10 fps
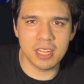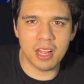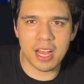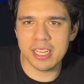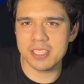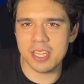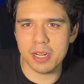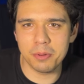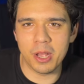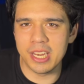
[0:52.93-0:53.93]
lighting
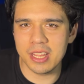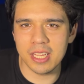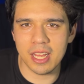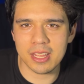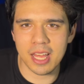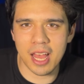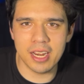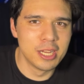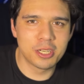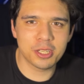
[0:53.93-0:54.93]
setup or anything like that.
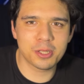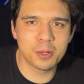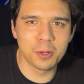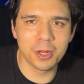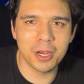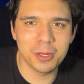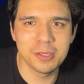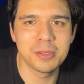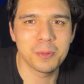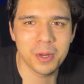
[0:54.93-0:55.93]
Just good
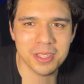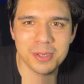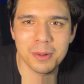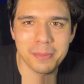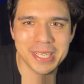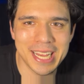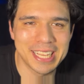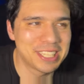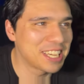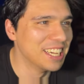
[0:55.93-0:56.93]
old what's on my
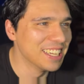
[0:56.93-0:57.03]
desk.